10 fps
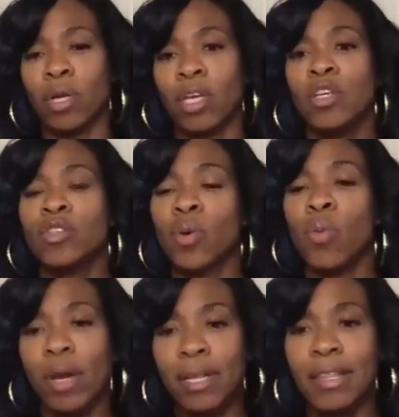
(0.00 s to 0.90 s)
So one of
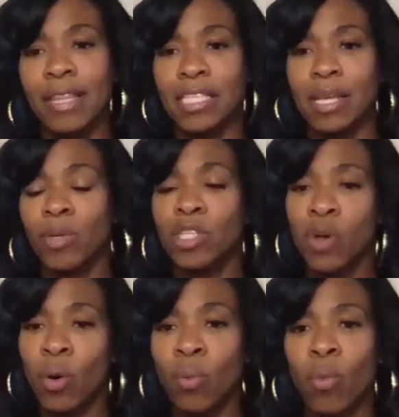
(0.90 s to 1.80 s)
the things that we
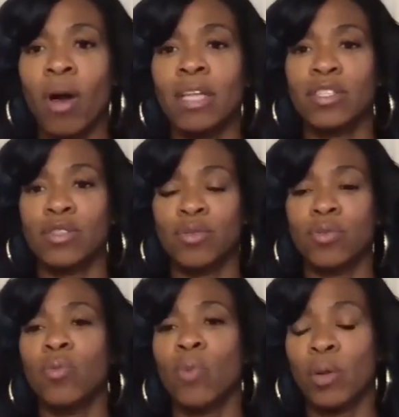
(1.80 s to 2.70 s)
don't want to do
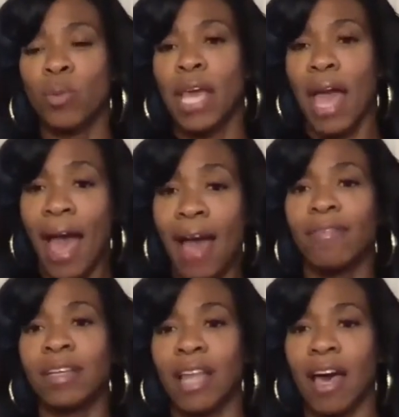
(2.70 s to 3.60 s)
when we have a
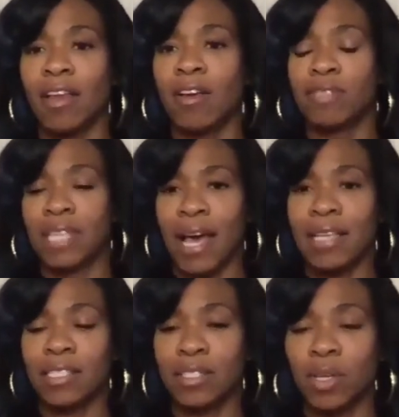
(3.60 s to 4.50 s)
lot of tasks
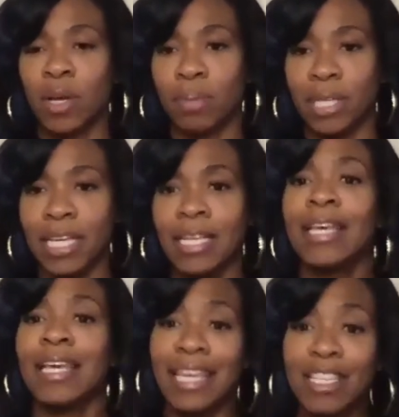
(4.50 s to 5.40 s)
to complete
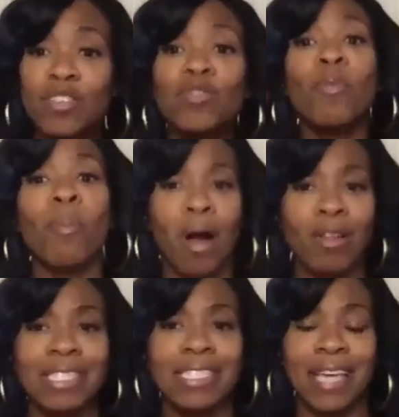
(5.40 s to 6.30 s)
is to
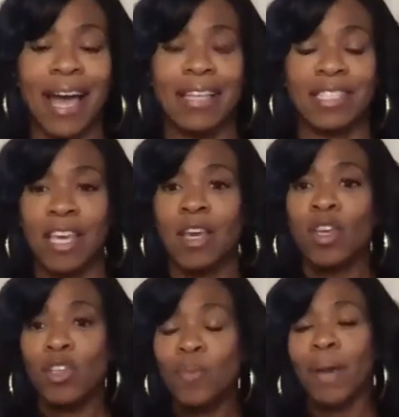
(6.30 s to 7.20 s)
multitask. You
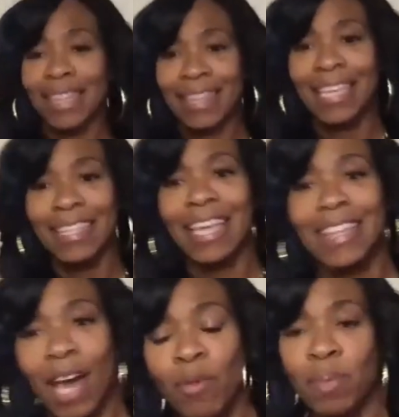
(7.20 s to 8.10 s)
might think that that
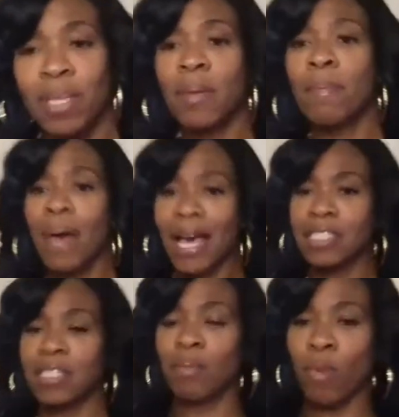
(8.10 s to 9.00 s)
would be the best,
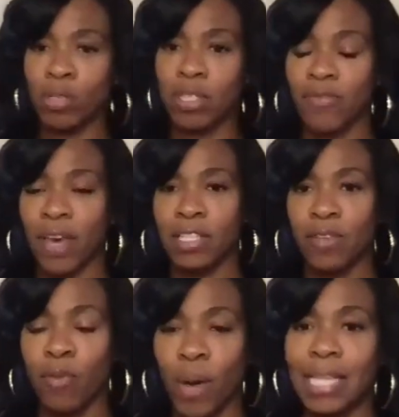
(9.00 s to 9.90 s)
most effective
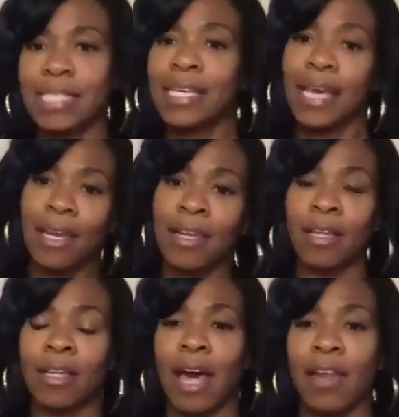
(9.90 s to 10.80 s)
way to get a
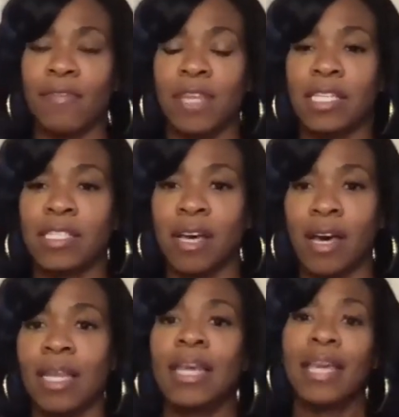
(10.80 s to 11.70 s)
lot of things done,
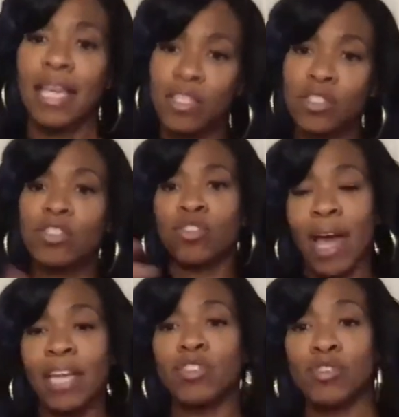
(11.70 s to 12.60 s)
is to try to
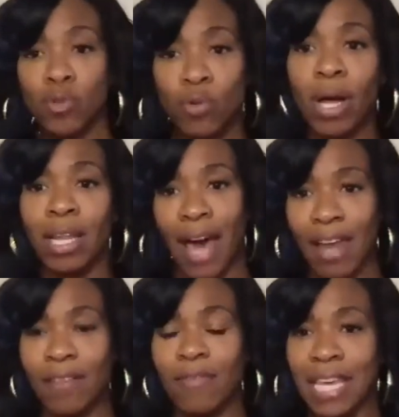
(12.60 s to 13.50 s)
do a lot of
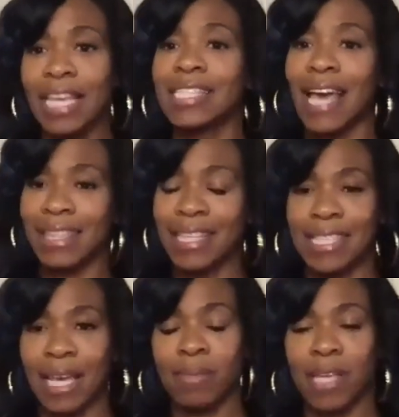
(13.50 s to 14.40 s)
things at the same
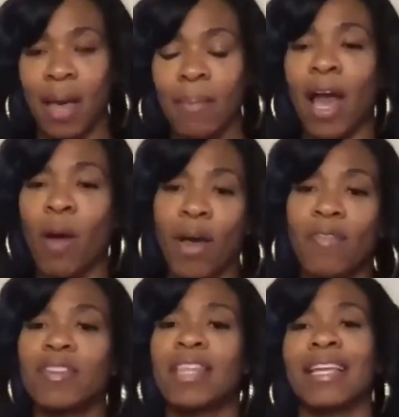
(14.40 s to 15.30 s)
time. However,
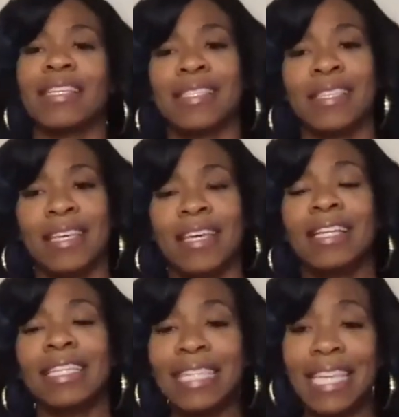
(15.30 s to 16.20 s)
that is the
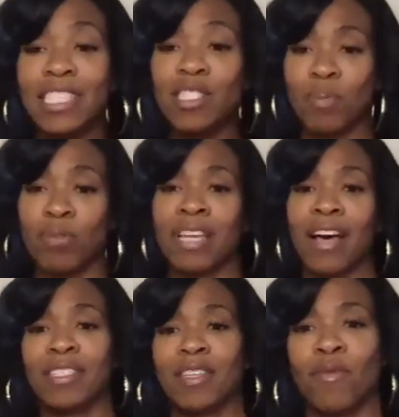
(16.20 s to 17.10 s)
least
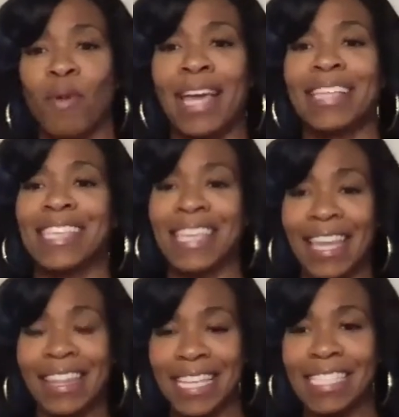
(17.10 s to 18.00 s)
productive way to get
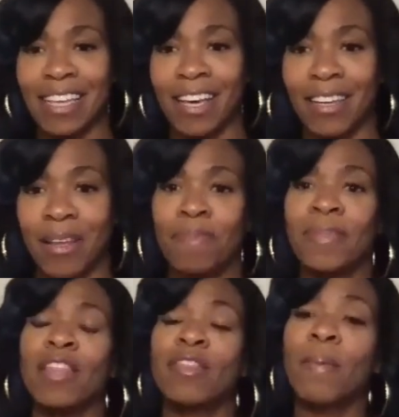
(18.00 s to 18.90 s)
things done.
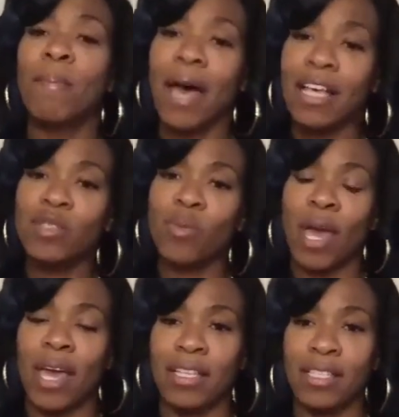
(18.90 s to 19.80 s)
The best way
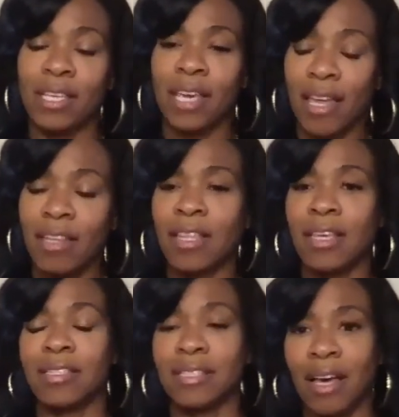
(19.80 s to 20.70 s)
to get things
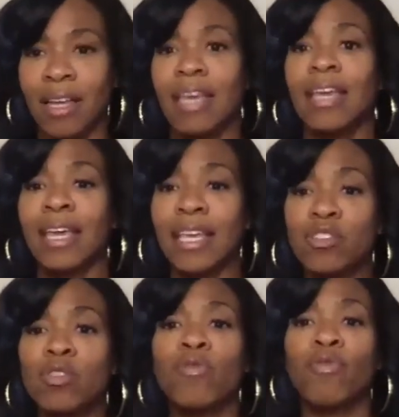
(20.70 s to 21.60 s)
done is to
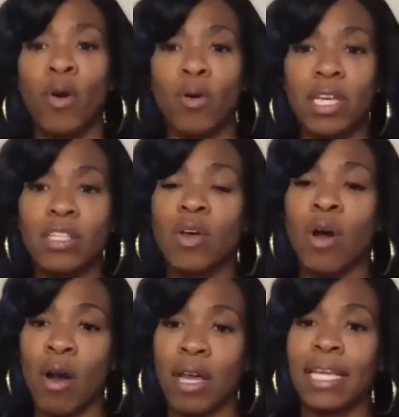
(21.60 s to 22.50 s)
focus
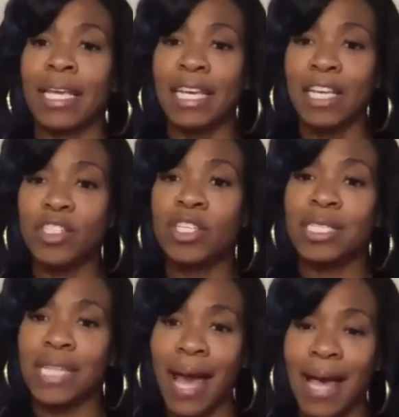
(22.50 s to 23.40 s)
on each
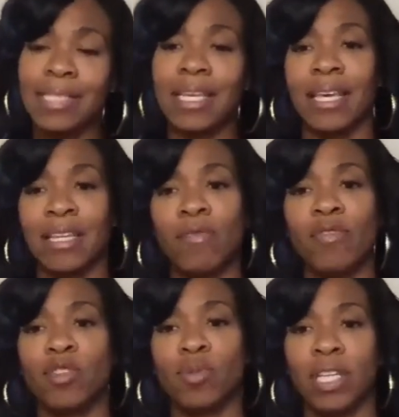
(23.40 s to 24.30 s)
task
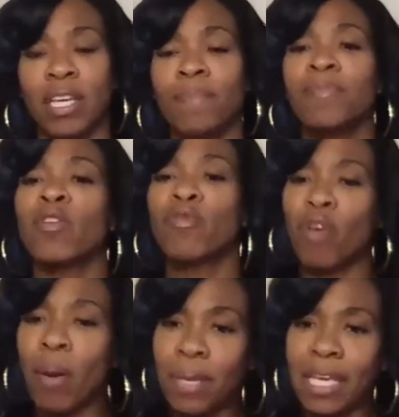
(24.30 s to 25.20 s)
individually from
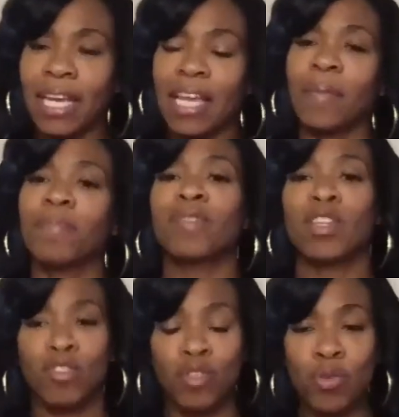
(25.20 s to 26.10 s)
beginning
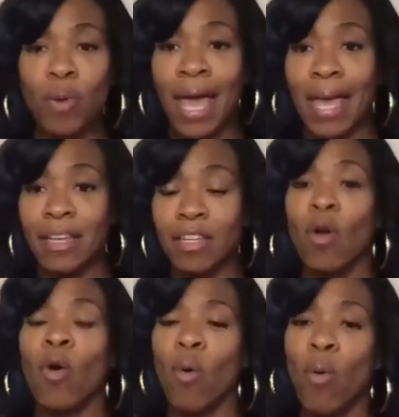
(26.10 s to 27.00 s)
to end,
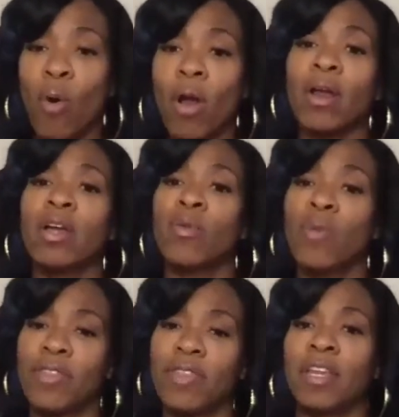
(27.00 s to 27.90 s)
or
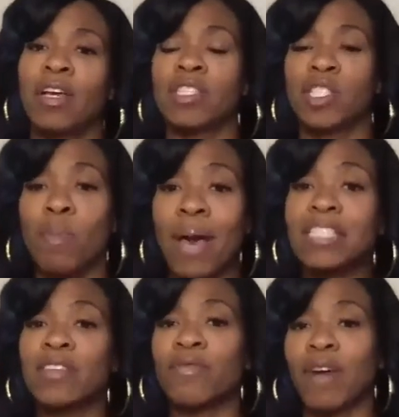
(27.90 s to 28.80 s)
within a
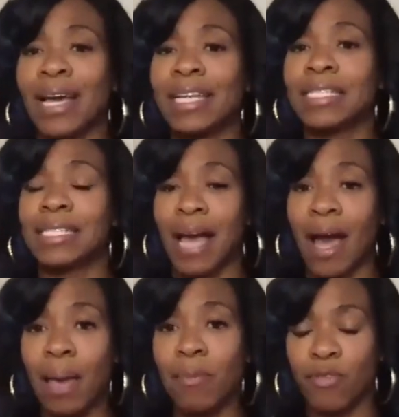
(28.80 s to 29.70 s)
specified time
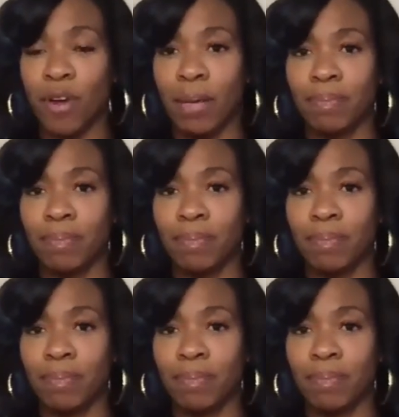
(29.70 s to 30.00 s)
frame.